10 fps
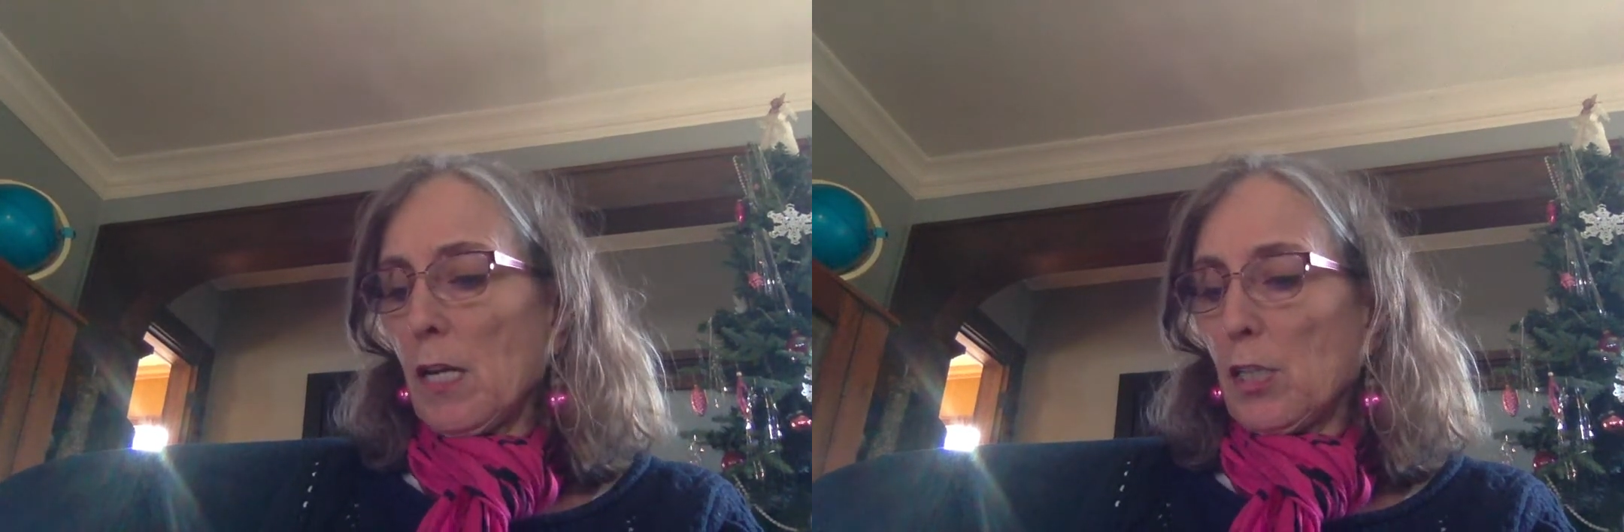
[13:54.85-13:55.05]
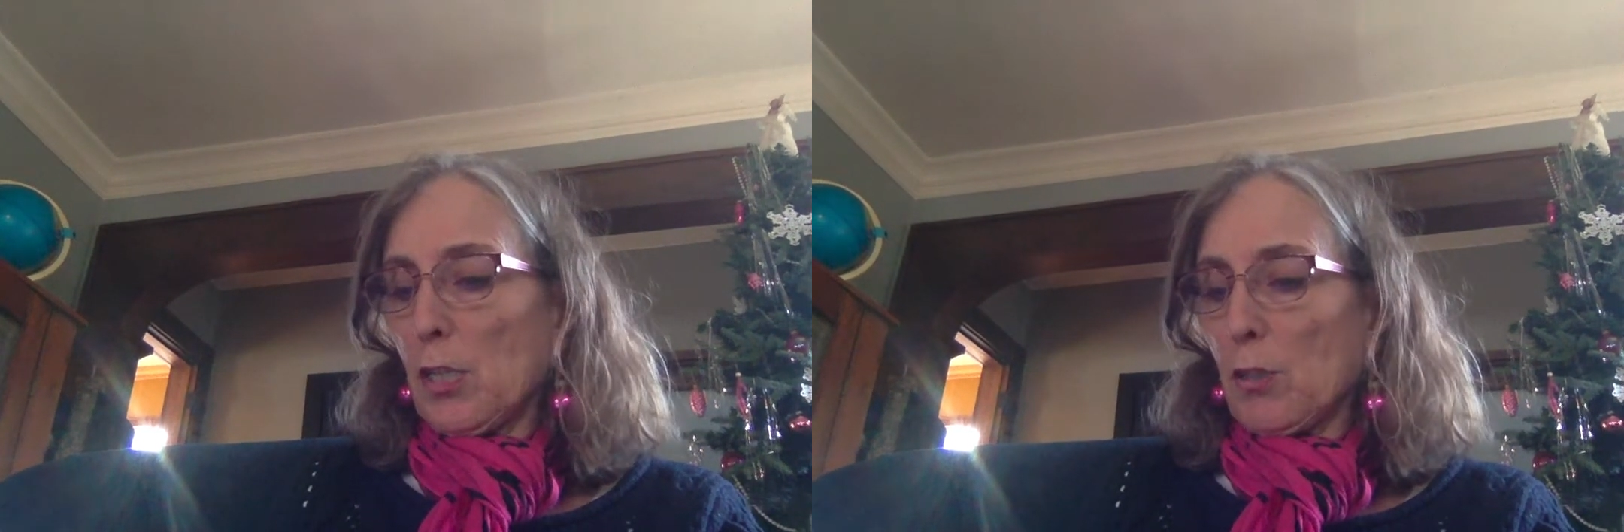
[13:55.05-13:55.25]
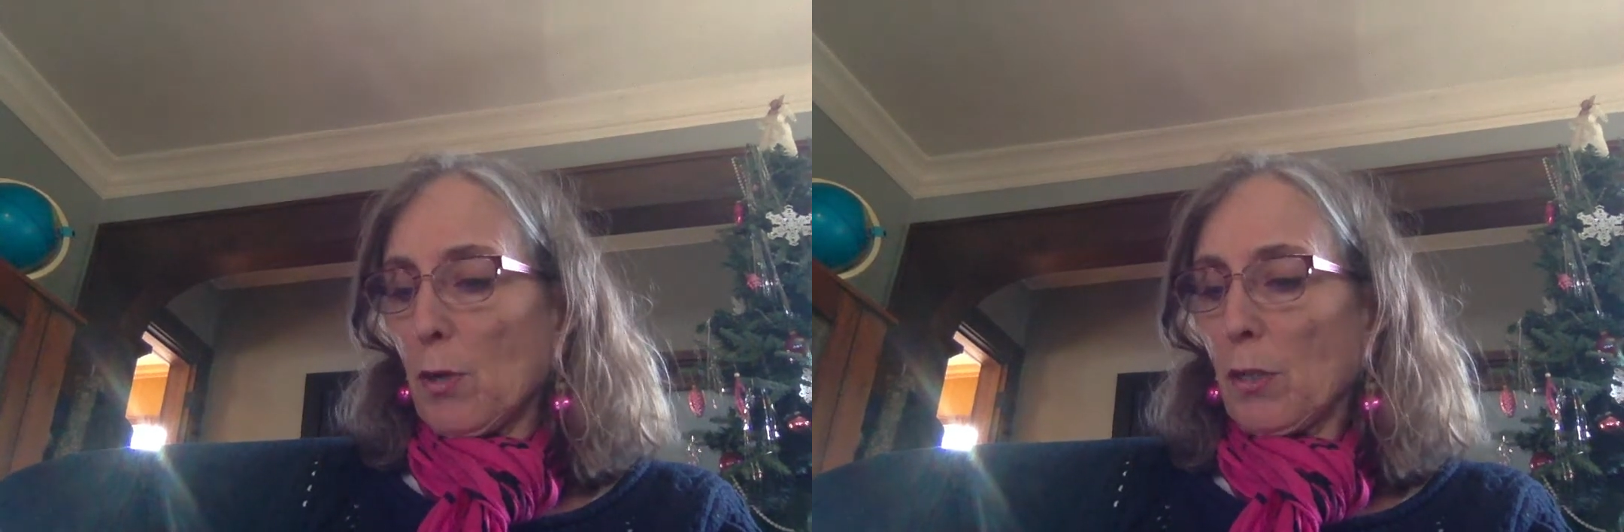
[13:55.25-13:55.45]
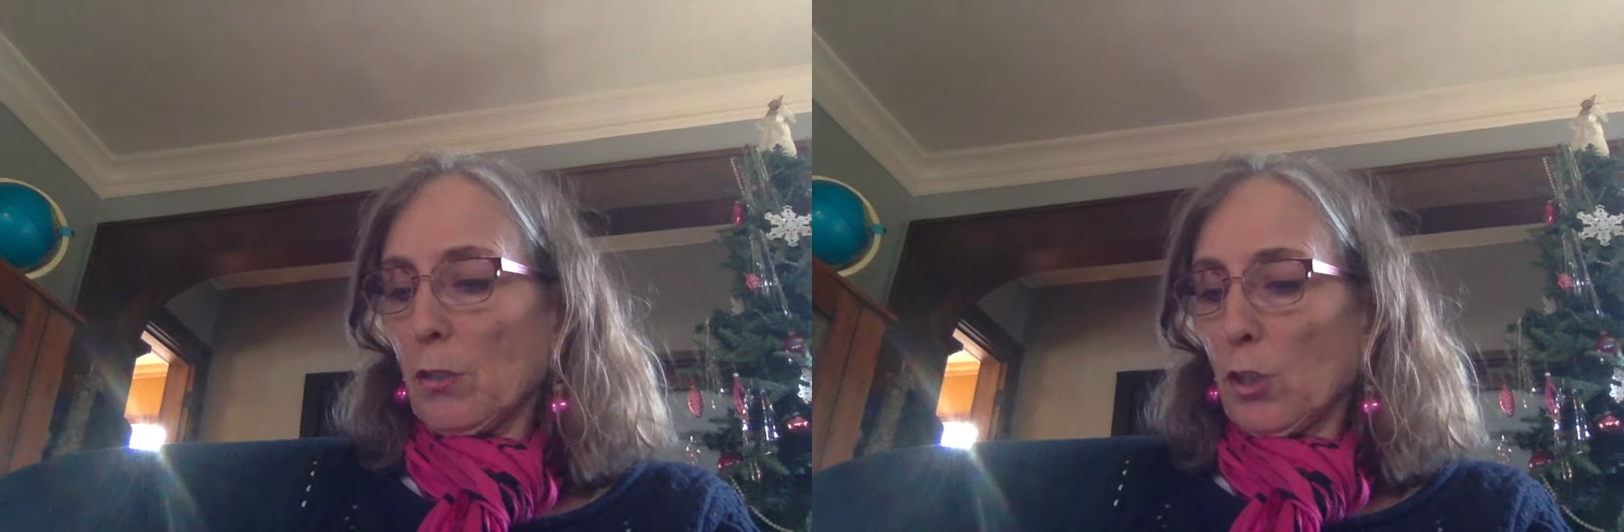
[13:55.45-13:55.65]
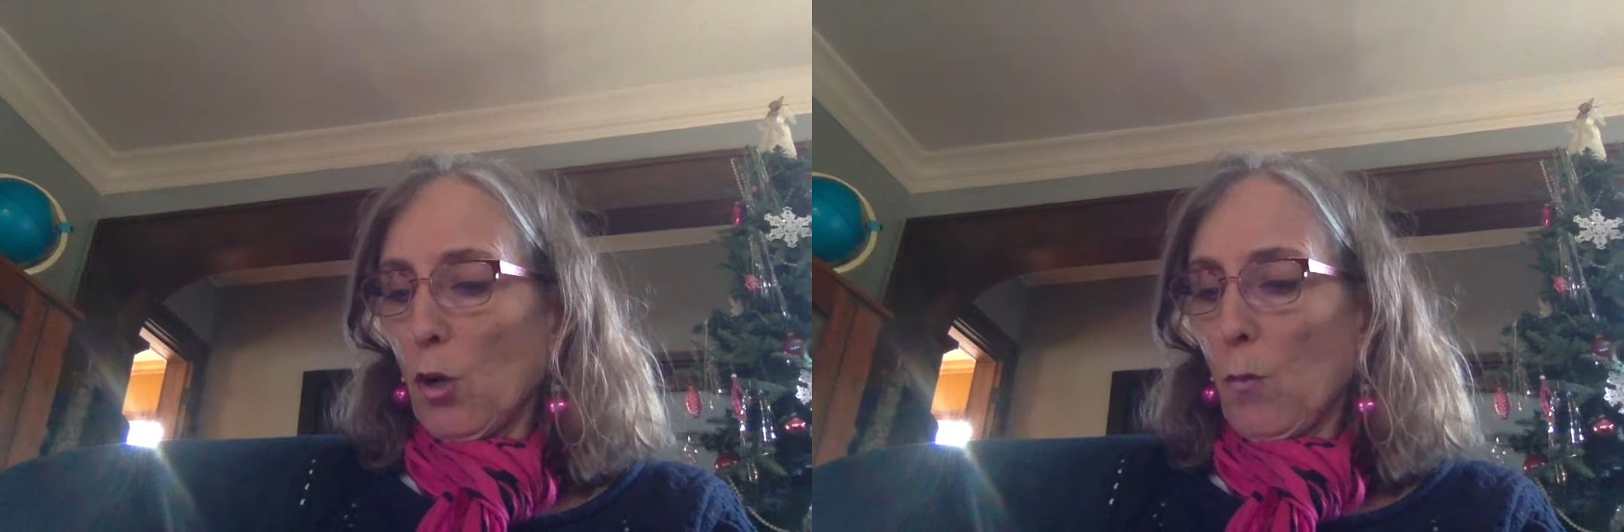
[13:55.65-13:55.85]
She
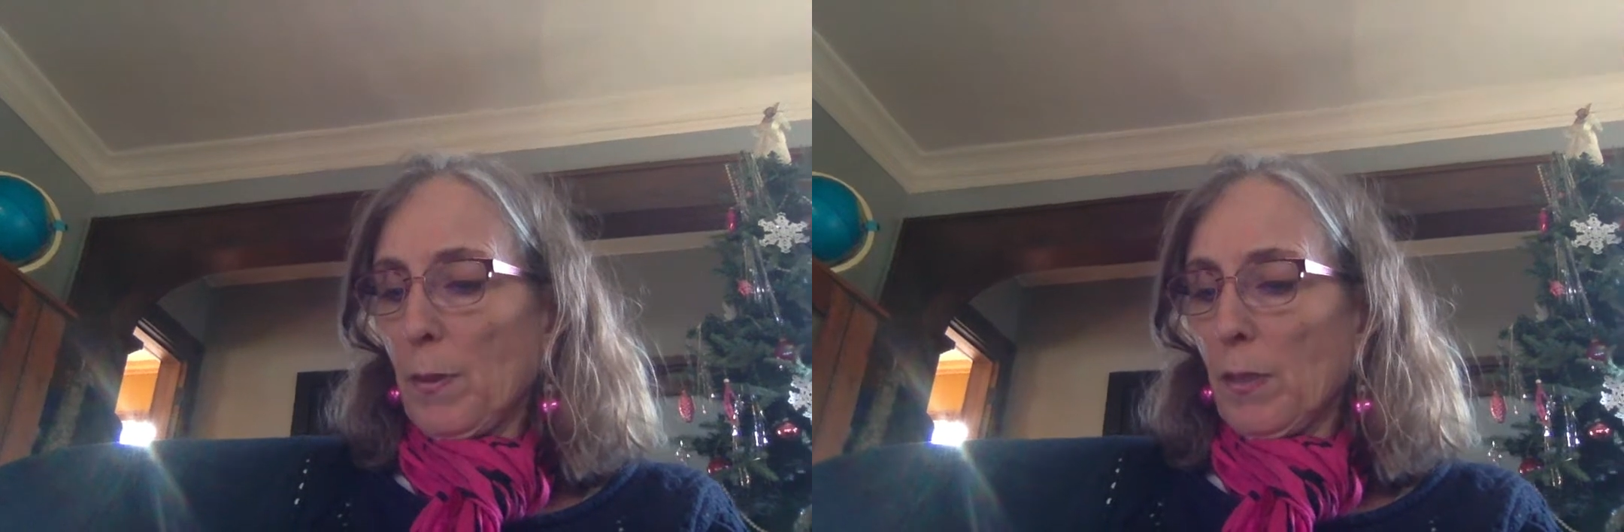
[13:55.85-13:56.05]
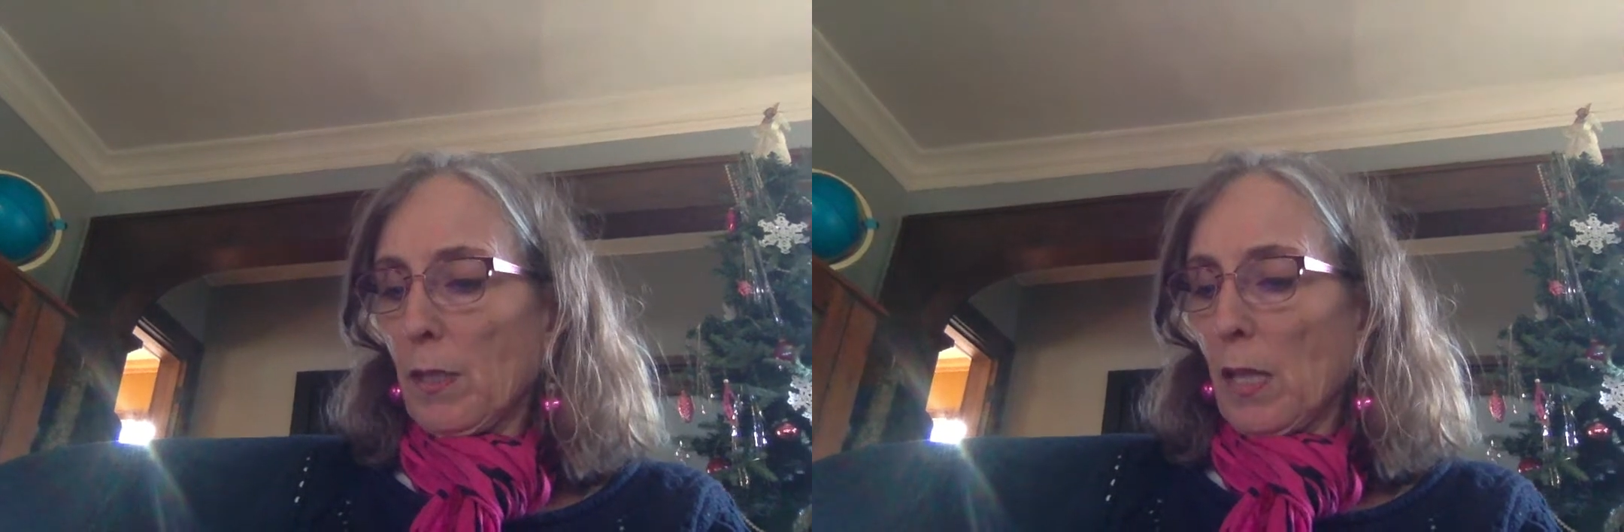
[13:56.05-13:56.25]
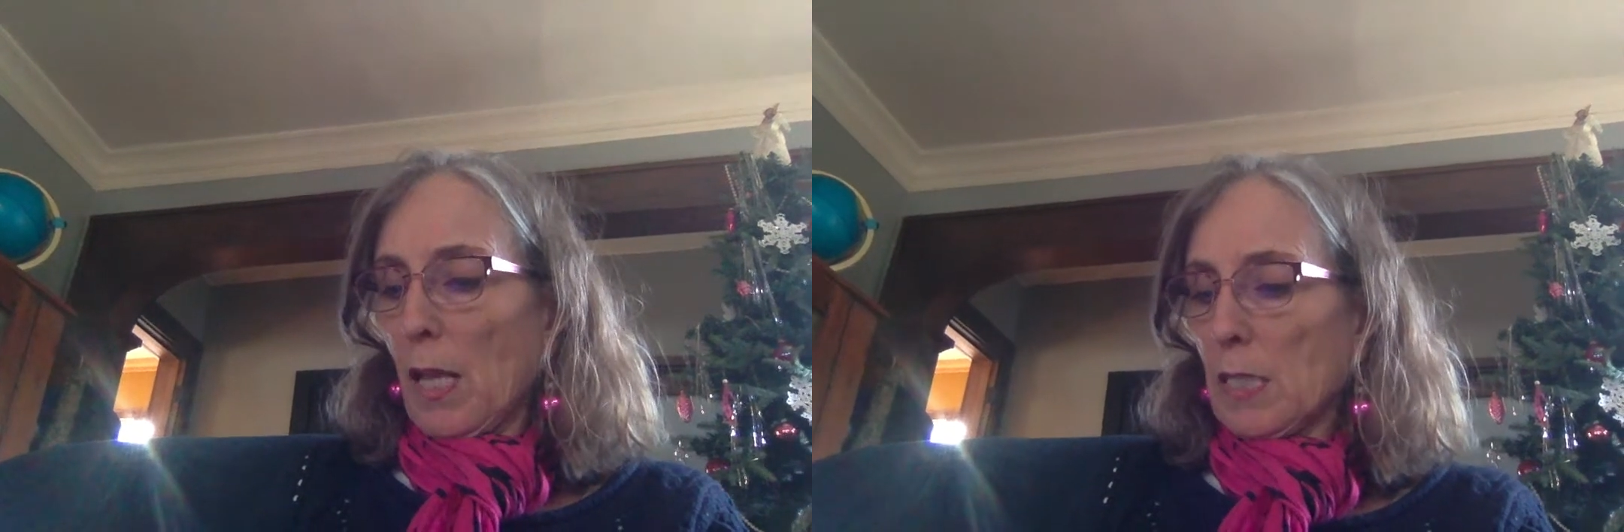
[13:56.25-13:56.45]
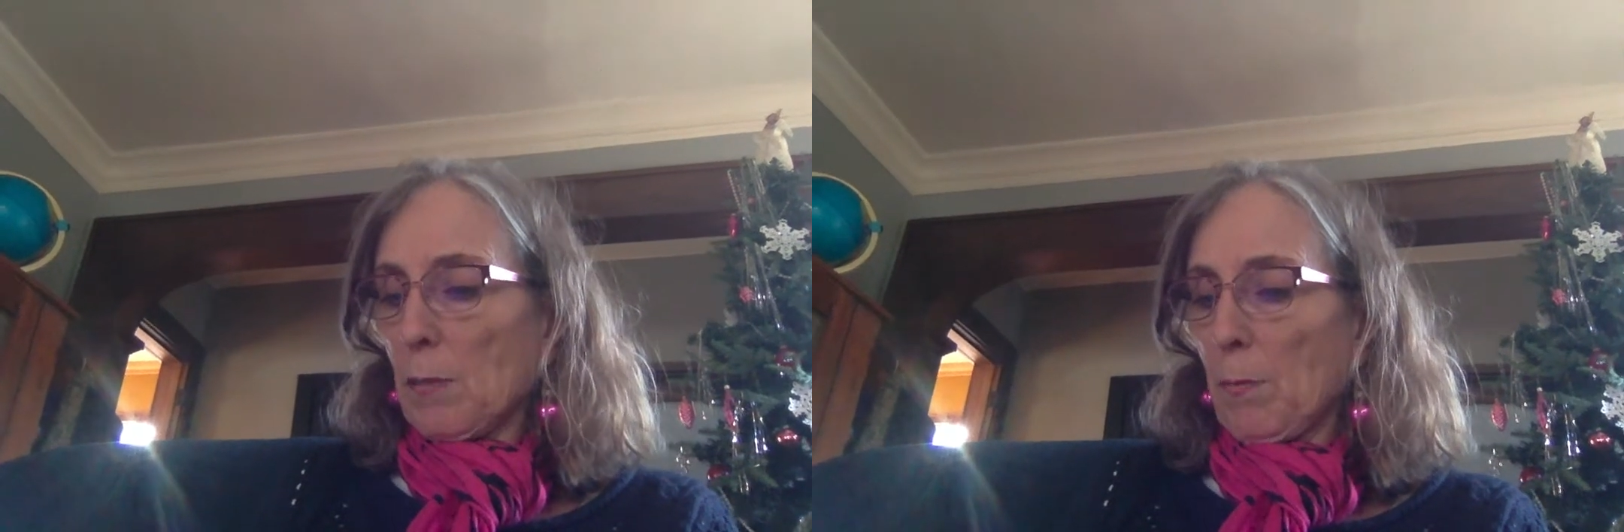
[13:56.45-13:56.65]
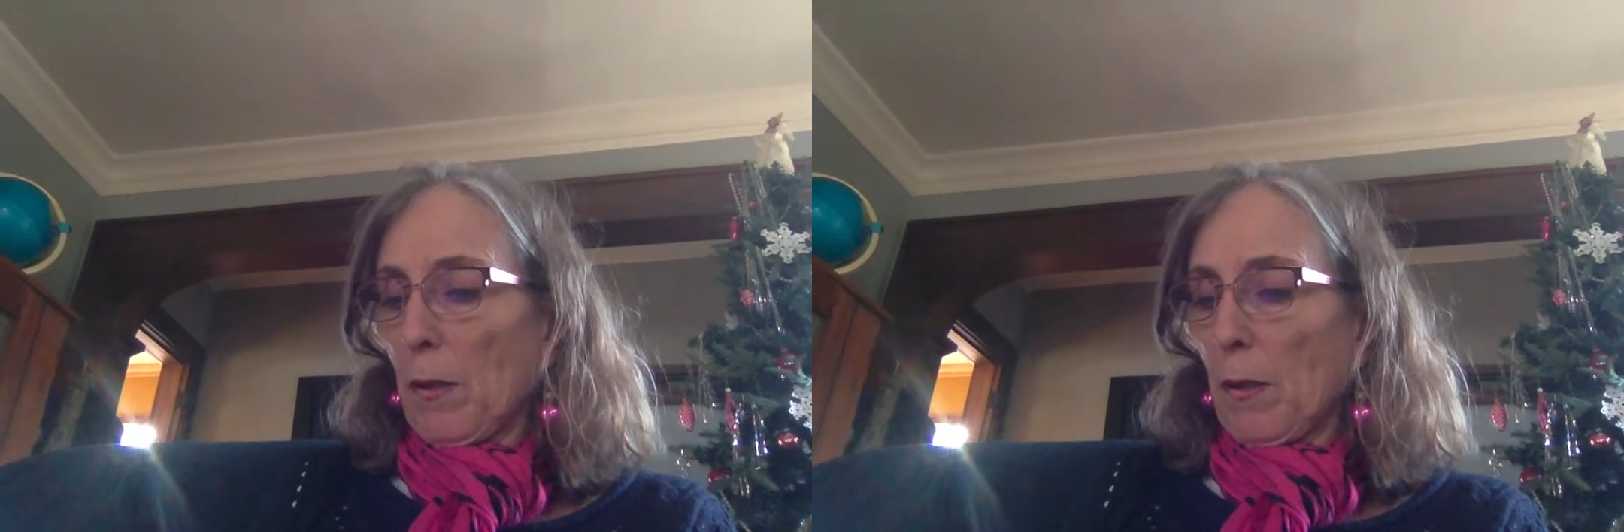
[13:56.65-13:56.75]
struggled to open the clasp